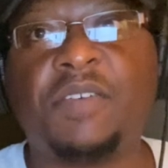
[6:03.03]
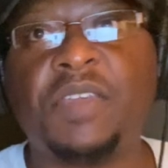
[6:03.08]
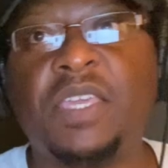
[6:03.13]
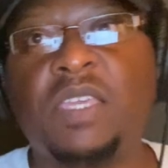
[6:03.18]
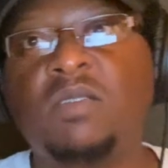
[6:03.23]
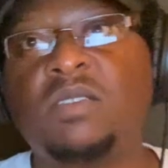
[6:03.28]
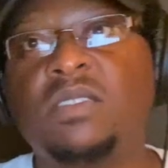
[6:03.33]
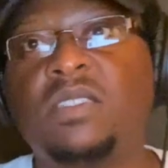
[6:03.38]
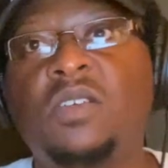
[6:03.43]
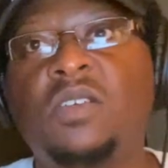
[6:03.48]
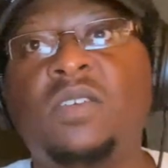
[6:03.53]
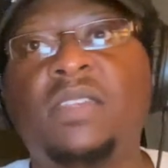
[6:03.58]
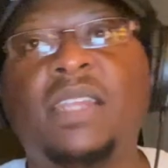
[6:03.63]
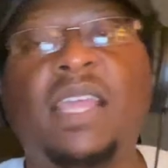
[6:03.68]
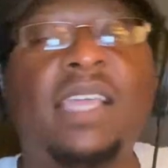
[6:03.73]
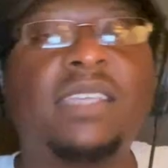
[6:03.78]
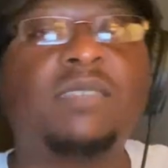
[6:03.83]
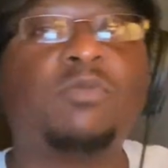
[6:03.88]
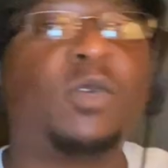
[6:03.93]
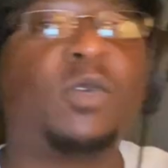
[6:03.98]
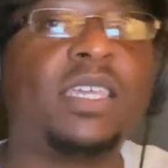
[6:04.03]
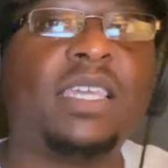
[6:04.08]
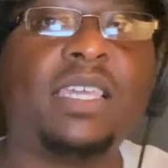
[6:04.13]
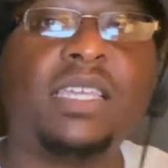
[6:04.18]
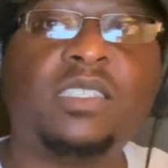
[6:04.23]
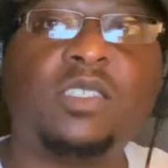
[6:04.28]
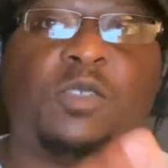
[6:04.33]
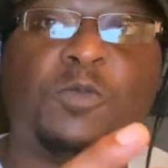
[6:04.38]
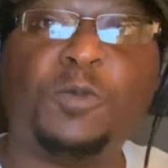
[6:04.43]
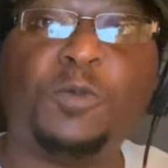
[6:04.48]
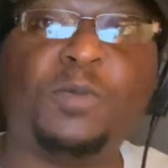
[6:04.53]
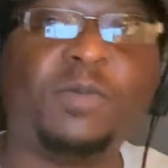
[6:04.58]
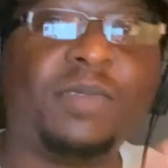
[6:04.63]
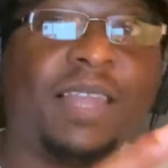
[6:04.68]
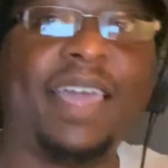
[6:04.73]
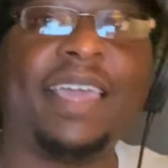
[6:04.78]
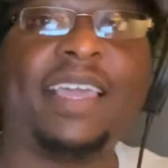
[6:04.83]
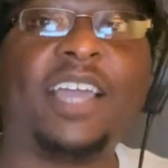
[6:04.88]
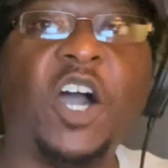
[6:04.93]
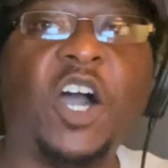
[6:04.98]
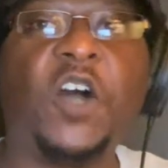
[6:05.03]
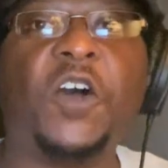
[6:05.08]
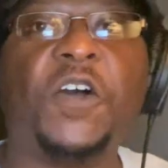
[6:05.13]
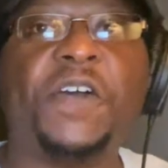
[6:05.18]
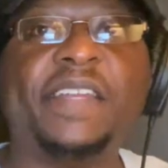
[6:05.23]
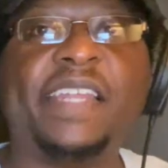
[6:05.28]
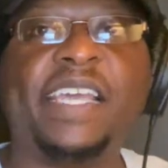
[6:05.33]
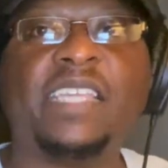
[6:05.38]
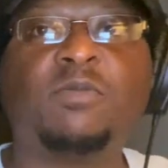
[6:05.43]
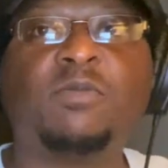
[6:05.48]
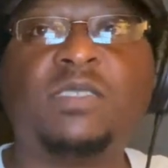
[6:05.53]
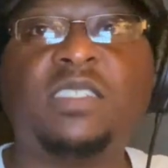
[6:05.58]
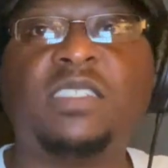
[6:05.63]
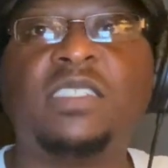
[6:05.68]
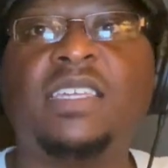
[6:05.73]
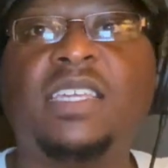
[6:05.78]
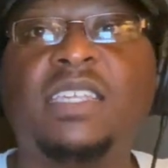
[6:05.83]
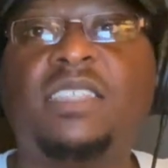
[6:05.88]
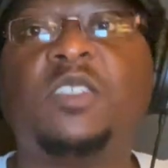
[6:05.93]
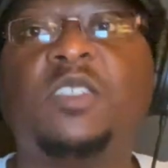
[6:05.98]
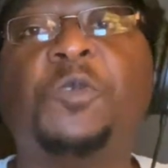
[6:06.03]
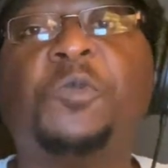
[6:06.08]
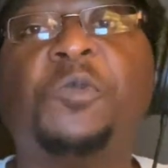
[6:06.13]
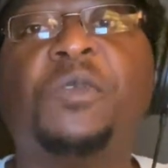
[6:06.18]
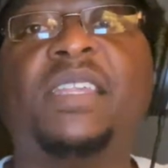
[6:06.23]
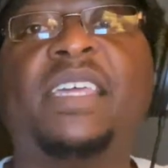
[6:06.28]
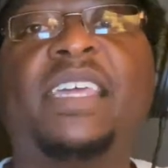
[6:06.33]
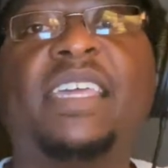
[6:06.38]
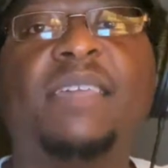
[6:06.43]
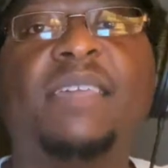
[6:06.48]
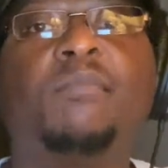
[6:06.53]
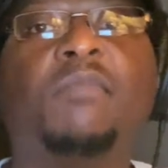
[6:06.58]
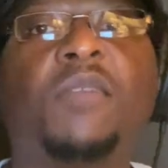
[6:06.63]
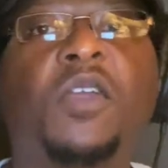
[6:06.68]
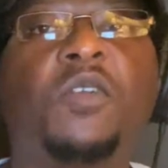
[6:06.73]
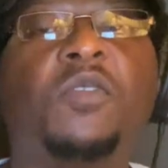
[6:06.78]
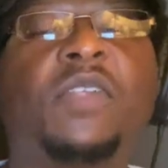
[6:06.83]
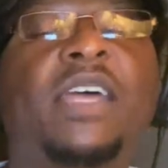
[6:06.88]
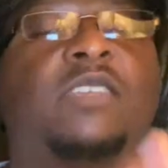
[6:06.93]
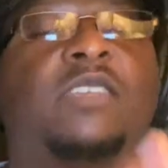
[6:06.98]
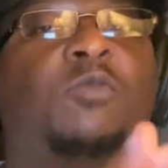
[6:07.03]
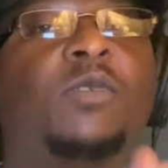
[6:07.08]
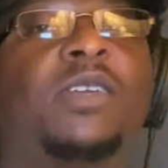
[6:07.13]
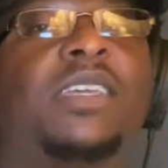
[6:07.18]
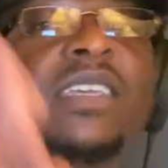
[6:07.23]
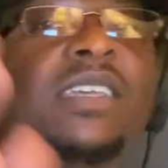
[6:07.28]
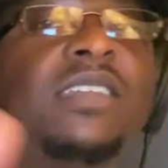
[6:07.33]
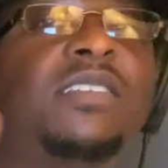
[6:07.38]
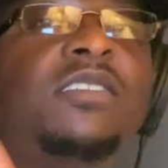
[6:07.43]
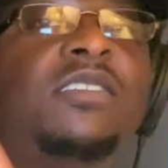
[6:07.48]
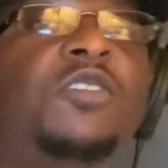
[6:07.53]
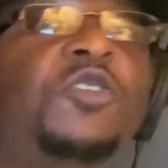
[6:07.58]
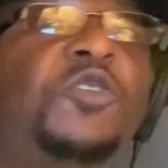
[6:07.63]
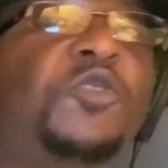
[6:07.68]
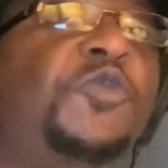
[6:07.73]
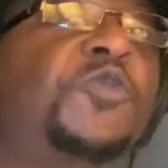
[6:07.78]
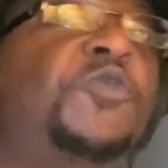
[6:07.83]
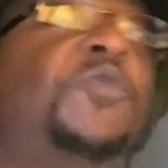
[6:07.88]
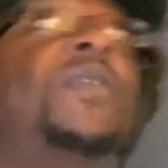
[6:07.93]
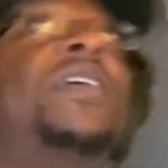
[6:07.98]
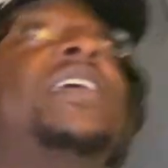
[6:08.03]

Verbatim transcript: he was doing, that's what gets you like on. That's what gets you lit, bro. That's what gets you